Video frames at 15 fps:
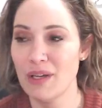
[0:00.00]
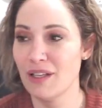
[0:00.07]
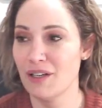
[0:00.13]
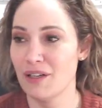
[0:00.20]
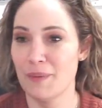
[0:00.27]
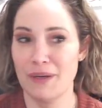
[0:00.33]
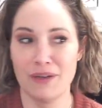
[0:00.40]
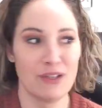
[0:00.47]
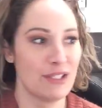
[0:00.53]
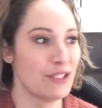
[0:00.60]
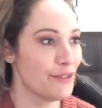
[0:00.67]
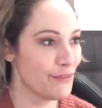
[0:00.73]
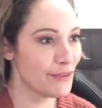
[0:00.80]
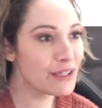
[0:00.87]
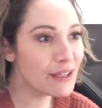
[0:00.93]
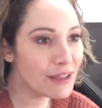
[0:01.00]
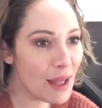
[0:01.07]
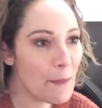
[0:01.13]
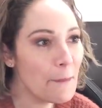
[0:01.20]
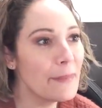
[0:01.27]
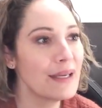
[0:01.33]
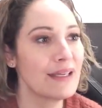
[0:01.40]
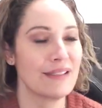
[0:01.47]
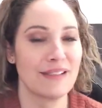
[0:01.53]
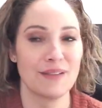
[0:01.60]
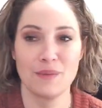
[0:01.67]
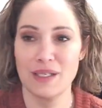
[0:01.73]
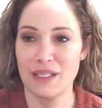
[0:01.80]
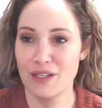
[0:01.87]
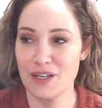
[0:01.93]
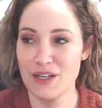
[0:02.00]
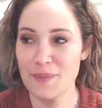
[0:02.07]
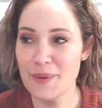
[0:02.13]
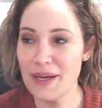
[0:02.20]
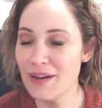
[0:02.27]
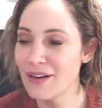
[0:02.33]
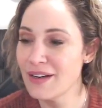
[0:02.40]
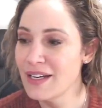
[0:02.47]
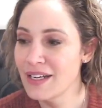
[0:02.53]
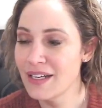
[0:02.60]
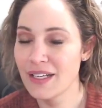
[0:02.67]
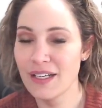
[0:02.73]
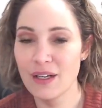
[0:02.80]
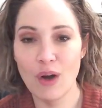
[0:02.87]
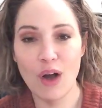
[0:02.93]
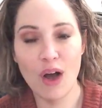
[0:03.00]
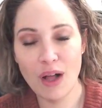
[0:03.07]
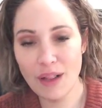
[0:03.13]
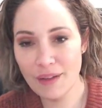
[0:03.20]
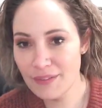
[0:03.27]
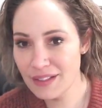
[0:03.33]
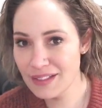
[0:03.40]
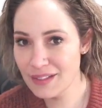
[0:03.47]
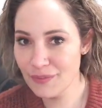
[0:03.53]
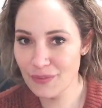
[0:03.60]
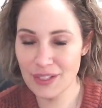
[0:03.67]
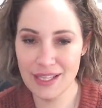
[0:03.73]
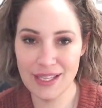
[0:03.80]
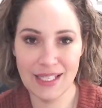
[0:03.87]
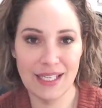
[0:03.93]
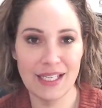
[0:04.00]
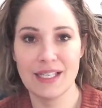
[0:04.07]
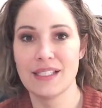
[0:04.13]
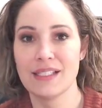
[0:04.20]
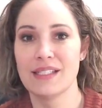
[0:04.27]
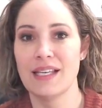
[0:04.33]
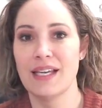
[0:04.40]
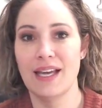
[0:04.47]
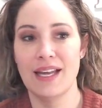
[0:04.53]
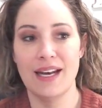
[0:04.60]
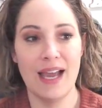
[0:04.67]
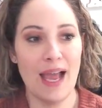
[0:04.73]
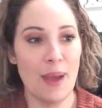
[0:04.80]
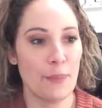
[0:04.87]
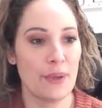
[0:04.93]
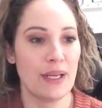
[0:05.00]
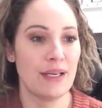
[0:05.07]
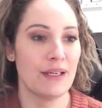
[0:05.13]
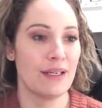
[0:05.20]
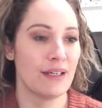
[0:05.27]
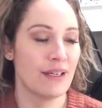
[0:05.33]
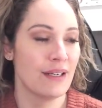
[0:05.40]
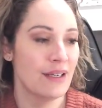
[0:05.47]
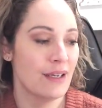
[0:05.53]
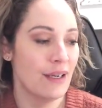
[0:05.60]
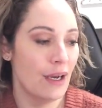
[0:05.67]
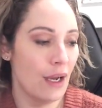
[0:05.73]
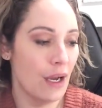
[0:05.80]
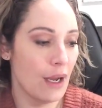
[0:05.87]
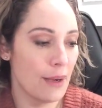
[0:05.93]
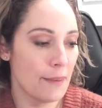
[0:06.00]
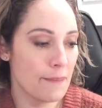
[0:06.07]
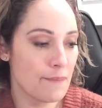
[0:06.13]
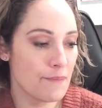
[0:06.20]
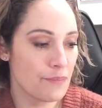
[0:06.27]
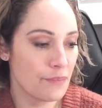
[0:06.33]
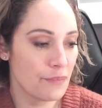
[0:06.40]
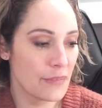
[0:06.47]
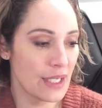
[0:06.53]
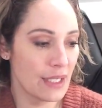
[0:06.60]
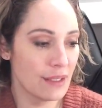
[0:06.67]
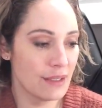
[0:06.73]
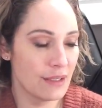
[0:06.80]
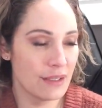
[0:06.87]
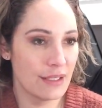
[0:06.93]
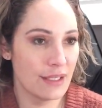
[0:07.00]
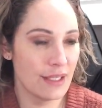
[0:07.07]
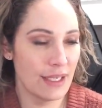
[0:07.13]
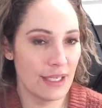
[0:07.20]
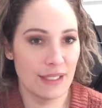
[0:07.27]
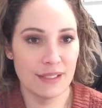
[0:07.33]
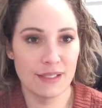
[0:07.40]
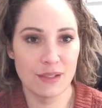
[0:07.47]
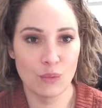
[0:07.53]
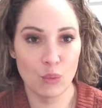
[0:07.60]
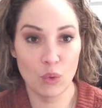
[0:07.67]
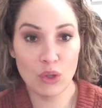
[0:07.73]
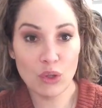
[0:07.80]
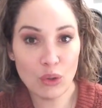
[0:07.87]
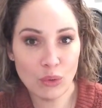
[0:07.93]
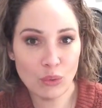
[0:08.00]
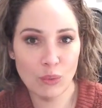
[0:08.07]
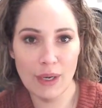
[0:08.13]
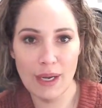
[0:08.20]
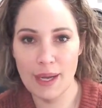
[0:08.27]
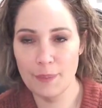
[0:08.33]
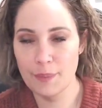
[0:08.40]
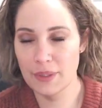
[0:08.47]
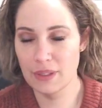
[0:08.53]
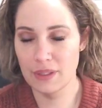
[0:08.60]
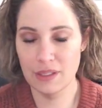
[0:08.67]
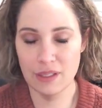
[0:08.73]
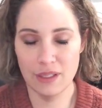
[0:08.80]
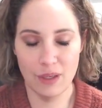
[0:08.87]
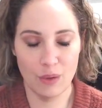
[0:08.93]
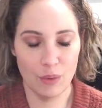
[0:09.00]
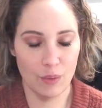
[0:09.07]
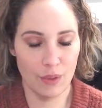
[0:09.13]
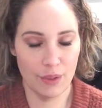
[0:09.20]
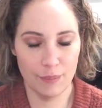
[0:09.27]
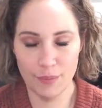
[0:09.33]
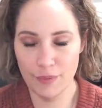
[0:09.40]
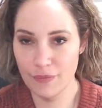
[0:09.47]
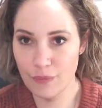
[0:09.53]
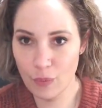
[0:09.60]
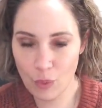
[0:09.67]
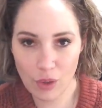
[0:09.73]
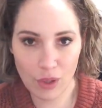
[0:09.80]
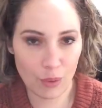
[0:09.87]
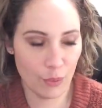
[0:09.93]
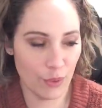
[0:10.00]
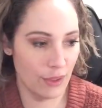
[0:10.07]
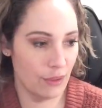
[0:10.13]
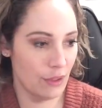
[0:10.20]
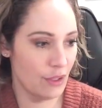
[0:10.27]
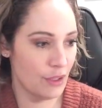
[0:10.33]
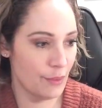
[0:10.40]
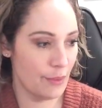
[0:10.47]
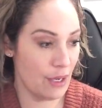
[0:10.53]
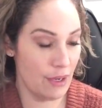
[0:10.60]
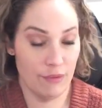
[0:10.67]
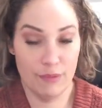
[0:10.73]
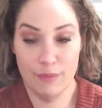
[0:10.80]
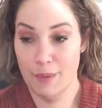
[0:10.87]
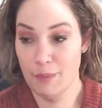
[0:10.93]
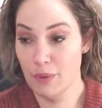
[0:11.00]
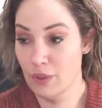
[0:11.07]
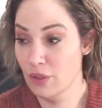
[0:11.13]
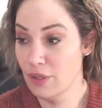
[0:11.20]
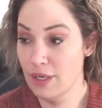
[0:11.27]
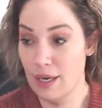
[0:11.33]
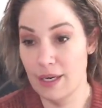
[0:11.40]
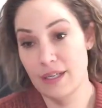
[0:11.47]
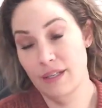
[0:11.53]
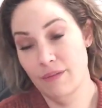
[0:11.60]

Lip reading: we learn about Christopher Columbus, and we learn about, you know, all the different things that had happened. And in today's world, what happened, you know, before we learned about, I remember learning